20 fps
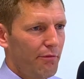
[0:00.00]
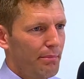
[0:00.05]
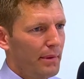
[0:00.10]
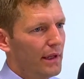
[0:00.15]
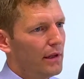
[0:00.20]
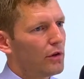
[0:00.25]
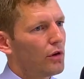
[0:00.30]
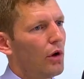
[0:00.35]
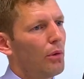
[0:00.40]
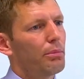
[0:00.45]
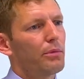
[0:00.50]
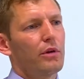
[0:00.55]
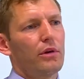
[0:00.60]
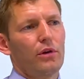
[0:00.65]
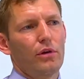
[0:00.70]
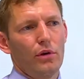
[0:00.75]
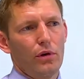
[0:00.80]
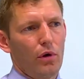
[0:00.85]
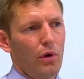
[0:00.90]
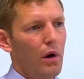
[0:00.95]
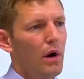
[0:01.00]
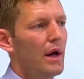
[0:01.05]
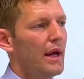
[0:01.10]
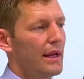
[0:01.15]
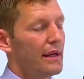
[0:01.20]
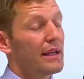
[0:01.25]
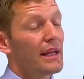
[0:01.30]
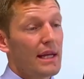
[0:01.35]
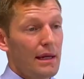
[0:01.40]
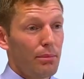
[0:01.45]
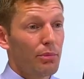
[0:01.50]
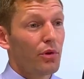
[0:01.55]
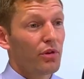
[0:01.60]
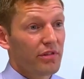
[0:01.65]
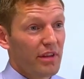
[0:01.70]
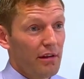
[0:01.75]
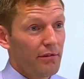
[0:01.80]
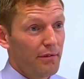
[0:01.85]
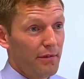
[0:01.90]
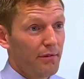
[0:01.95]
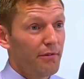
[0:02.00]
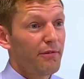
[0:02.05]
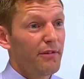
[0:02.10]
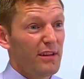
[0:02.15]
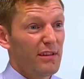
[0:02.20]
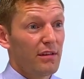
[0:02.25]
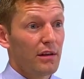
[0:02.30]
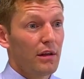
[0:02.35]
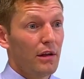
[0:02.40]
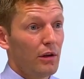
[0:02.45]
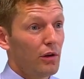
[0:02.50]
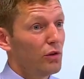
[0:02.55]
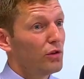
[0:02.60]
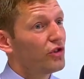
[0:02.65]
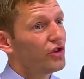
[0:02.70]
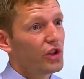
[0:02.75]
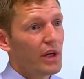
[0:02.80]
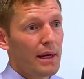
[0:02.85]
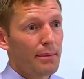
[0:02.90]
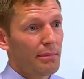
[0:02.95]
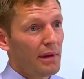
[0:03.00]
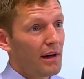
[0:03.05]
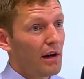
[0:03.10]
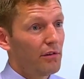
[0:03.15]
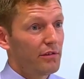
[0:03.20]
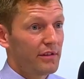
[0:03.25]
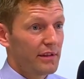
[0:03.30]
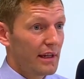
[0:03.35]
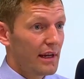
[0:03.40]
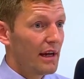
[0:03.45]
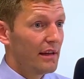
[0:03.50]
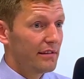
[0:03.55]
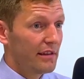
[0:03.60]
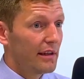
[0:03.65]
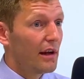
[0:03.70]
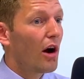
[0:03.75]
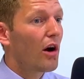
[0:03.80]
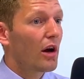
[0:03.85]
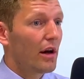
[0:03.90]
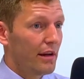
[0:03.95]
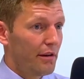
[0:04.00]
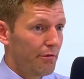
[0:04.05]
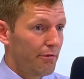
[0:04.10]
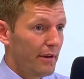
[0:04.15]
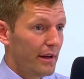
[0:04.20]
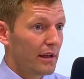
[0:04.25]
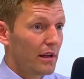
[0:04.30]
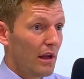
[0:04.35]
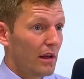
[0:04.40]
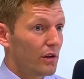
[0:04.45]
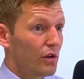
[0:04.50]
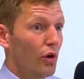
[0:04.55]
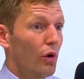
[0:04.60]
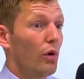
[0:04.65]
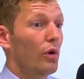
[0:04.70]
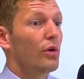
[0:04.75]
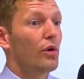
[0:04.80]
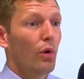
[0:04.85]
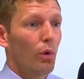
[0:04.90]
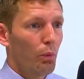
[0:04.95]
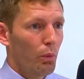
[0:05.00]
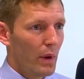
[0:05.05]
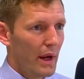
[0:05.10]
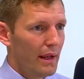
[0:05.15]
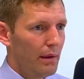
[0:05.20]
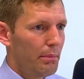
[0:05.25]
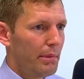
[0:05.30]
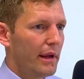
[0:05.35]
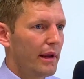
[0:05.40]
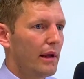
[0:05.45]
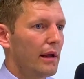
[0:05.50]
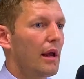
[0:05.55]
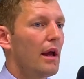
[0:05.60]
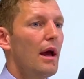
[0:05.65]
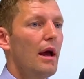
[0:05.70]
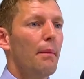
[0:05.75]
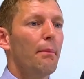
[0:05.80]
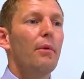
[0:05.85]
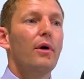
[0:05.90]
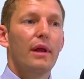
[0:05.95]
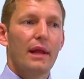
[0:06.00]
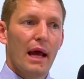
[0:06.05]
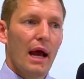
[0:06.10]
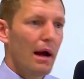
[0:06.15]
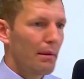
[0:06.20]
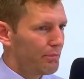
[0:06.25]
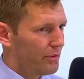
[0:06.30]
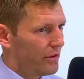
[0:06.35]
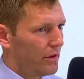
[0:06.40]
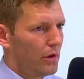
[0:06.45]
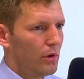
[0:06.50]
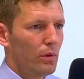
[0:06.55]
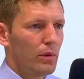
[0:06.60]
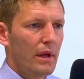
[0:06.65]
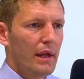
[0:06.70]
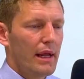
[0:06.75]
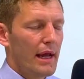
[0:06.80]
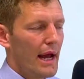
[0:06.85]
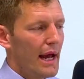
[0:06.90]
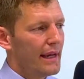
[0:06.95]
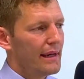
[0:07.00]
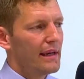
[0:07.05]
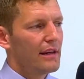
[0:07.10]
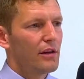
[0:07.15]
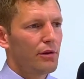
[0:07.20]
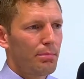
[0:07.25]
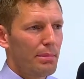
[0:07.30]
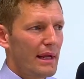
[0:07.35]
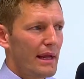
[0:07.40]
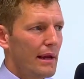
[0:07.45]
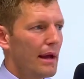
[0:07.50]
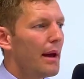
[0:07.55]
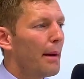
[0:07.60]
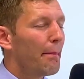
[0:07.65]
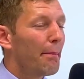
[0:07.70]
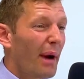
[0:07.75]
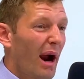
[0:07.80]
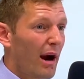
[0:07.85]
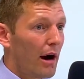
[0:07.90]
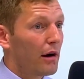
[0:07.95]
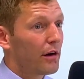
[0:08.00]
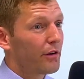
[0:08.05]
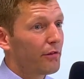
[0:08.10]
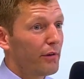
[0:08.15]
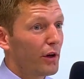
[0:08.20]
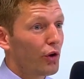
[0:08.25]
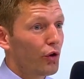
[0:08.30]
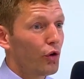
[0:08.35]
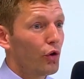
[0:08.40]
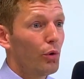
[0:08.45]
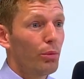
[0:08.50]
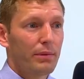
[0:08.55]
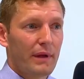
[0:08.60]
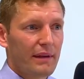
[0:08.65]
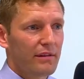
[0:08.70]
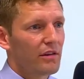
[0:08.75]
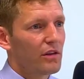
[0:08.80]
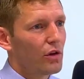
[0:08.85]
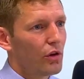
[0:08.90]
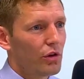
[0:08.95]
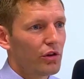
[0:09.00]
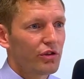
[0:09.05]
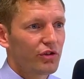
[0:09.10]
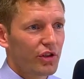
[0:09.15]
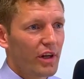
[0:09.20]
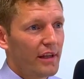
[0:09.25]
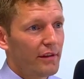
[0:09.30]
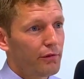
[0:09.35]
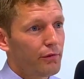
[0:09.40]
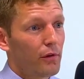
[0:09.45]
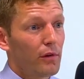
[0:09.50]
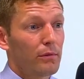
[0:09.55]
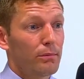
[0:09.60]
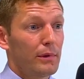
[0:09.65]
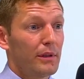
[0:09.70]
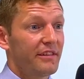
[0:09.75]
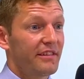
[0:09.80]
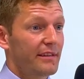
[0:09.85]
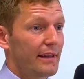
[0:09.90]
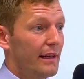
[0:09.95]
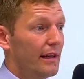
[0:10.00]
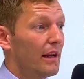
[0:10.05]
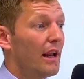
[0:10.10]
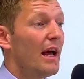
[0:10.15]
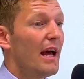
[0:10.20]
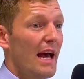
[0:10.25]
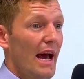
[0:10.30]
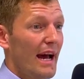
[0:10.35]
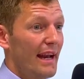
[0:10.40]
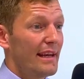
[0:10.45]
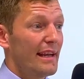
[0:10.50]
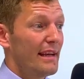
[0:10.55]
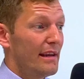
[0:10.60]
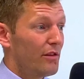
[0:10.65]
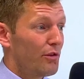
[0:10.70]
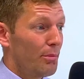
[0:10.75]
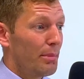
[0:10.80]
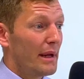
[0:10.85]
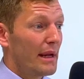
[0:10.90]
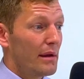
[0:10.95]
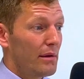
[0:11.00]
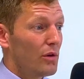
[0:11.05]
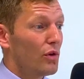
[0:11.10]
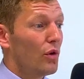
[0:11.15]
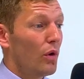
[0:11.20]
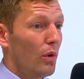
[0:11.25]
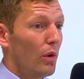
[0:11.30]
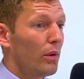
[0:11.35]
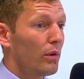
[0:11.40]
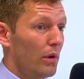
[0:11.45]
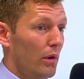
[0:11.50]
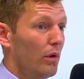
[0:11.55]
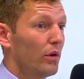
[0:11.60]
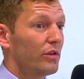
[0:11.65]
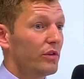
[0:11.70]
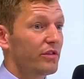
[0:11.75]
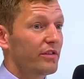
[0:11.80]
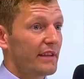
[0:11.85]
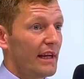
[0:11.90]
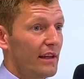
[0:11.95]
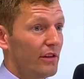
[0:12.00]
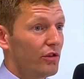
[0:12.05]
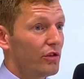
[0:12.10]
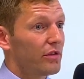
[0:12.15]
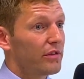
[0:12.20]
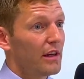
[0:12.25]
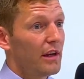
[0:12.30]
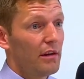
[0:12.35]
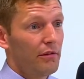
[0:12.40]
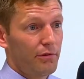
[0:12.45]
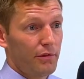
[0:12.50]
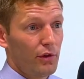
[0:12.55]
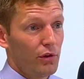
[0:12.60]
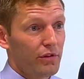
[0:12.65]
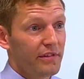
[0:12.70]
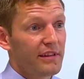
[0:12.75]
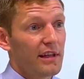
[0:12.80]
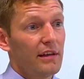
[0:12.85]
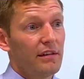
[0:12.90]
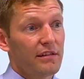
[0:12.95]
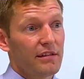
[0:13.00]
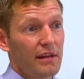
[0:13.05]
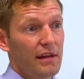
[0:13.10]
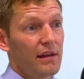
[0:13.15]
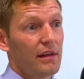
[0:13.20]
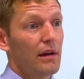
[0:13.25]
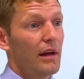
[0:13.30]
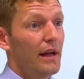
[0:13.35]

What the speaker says: built up to, you know, to keep yourself in physical good shape. That obviously has a knock-on effect on your well-being. Absolutely. And then to be part of a group, that's another transferable skill. And then to be, you know, understand yourself, your skill set,